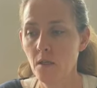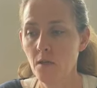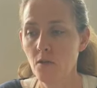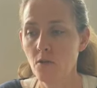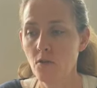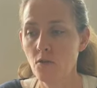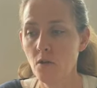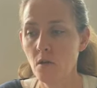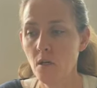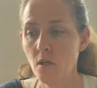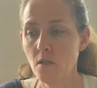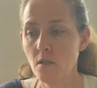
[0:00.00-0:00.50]

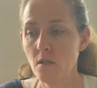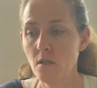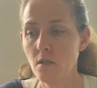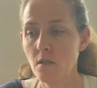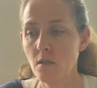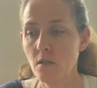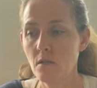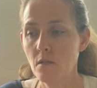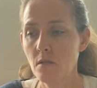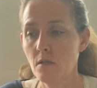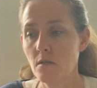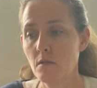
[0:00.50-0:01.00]

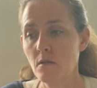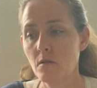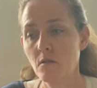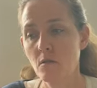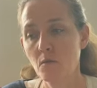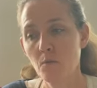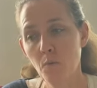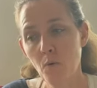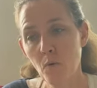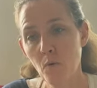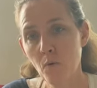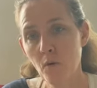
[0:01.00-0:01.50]
Trust,
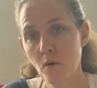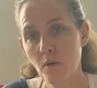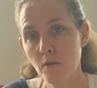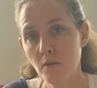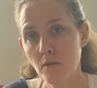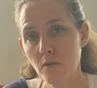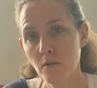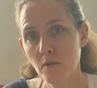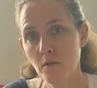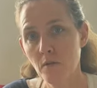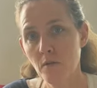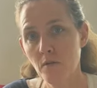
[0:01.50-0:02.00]

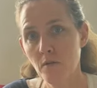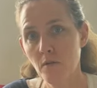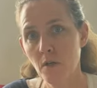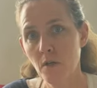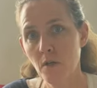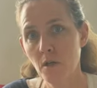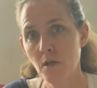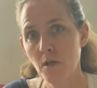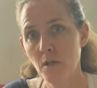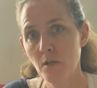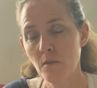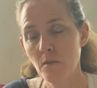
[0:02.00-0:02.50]
support,
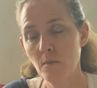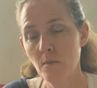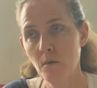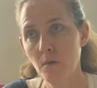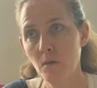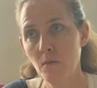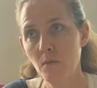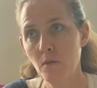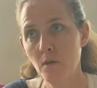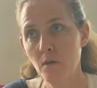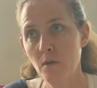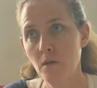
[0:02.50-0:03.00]
right? That's a
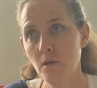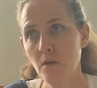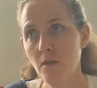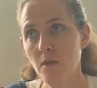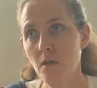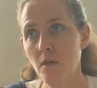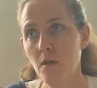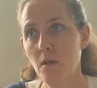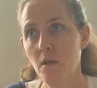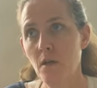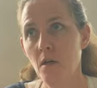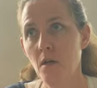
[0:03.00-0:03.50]
big one.
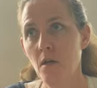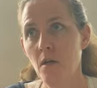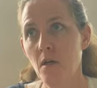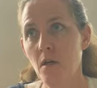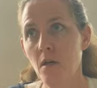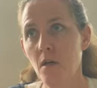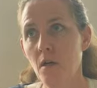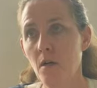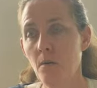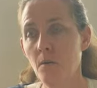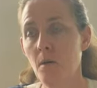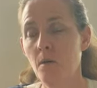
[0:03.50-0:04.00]

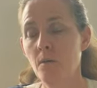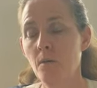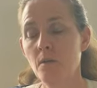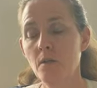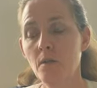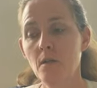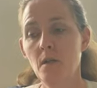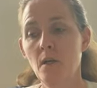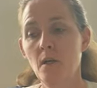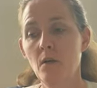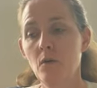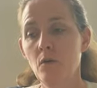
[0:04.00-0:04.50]
I was
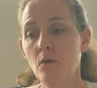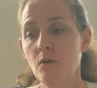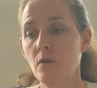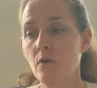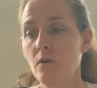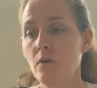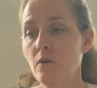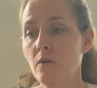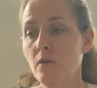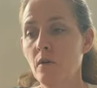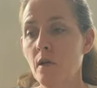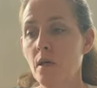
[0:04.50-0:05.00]
saying
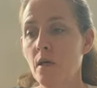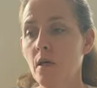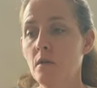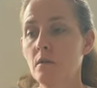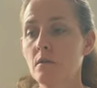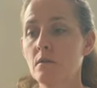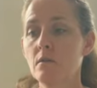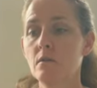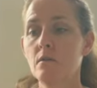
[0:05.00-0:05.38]
earlier that,